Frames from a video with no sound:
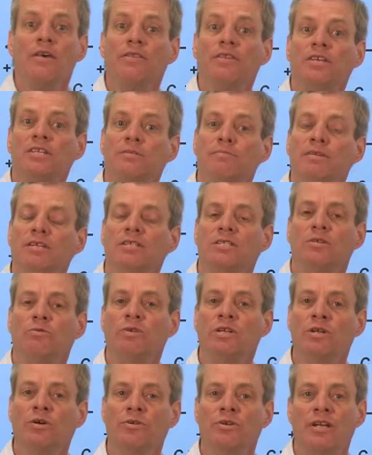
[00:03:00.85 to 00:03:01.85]
This means that
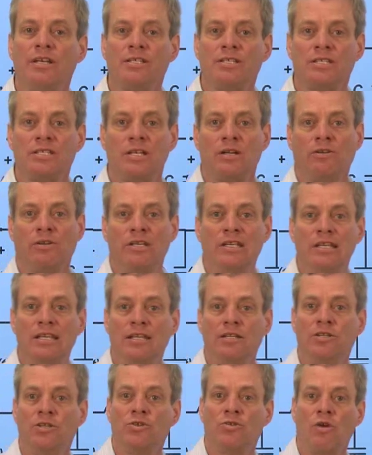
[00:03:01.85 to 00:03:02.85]
we don't necessarily
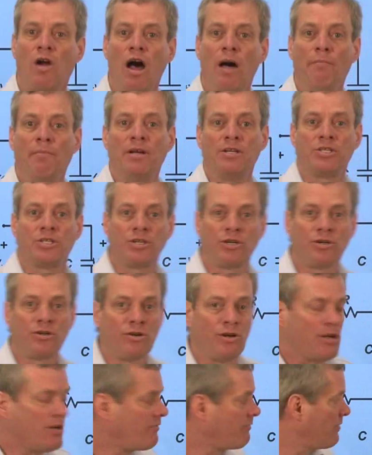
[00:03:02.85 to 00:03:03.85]
need to draw much
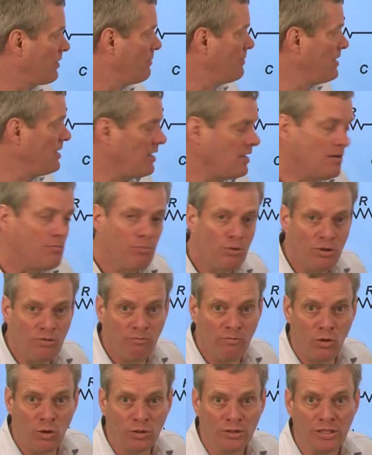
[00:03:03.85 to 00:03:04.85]
current from the input
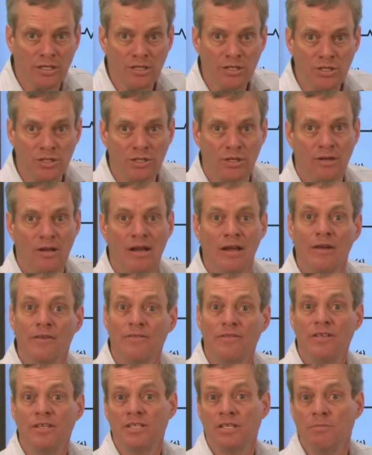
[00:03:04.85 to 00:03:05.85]
voltage.
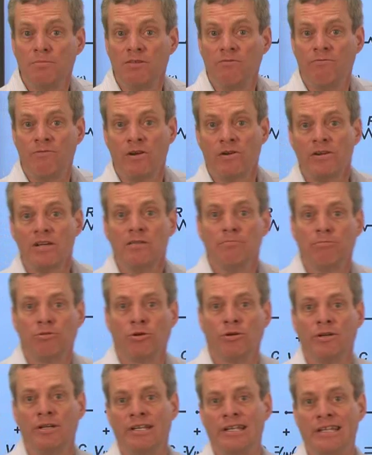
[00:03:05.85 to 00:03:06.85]
This can be very
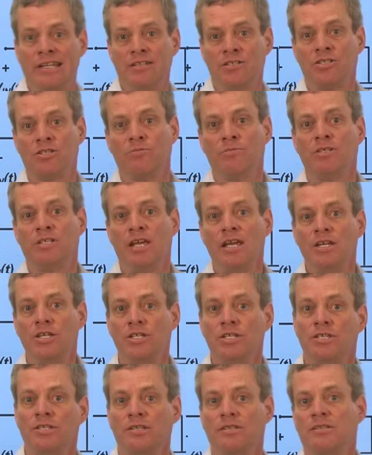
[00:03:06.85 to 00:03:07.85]
important in
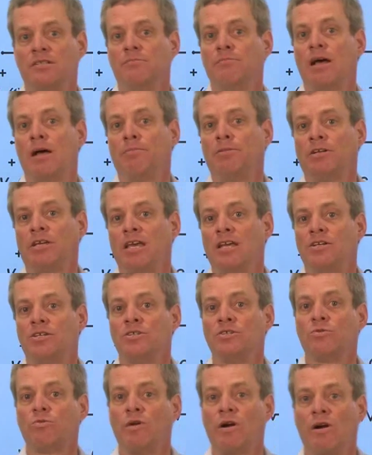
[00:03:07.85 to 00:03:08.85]
instrumentation system
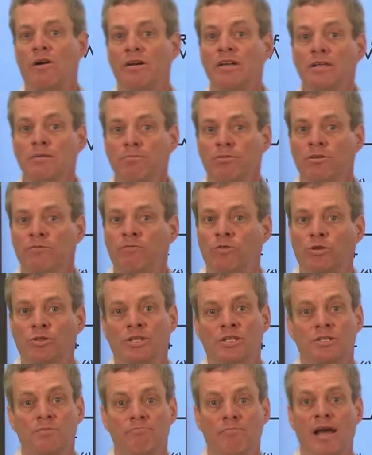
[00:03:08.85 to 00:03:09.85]
applications where our input
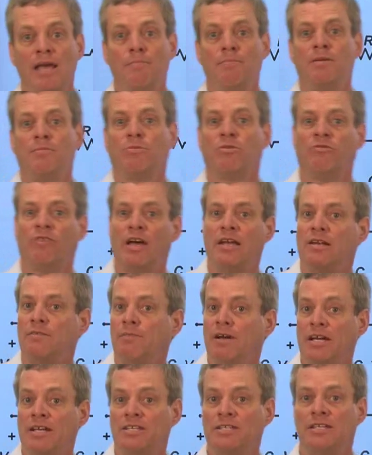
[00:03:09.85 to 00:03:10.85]
voltage might be provided
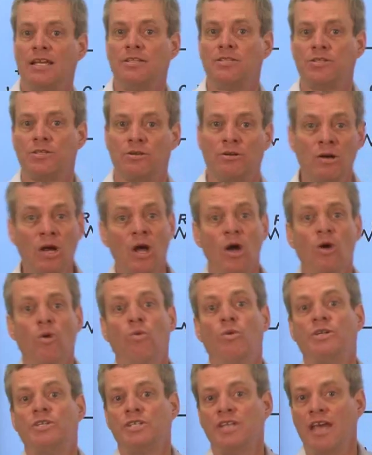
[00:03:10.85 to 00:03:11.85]
by a sensor,
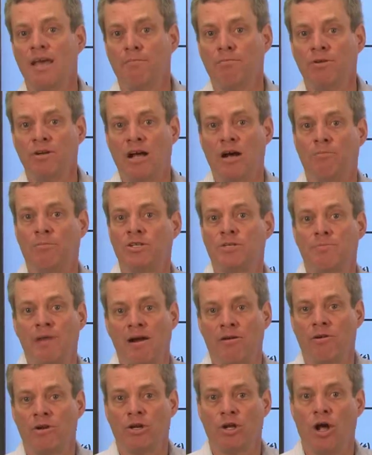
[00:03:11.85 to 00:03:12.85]
which can't put out much
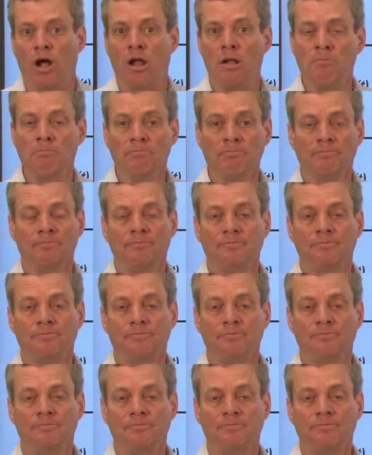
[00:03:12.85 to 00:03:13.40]
power at all.